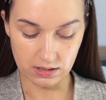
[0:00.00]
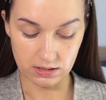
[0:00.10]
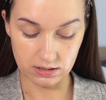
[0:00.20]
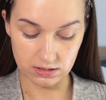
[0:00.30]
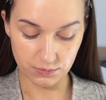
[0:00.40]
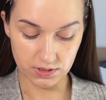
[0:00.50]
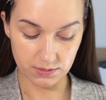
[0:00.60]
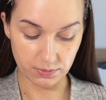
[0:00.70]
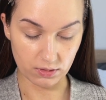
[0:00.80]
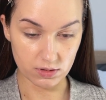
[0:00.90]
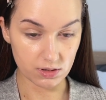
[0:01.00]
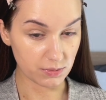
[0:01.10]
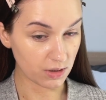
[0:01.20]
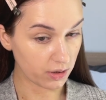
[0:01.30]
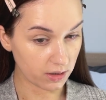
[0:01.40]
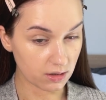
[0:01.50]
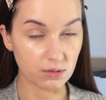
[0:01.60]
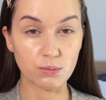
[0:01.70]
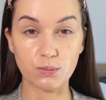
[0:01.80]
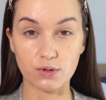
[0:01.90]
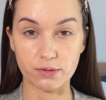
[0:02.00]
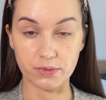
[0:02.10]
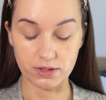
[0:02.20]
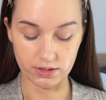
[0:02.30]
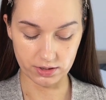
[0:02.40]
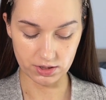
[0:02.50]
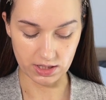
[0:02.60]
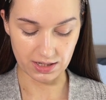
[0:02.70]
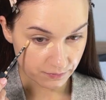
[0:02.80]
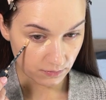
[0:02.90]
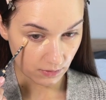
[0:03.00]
This was supposed to be like a warmer shade.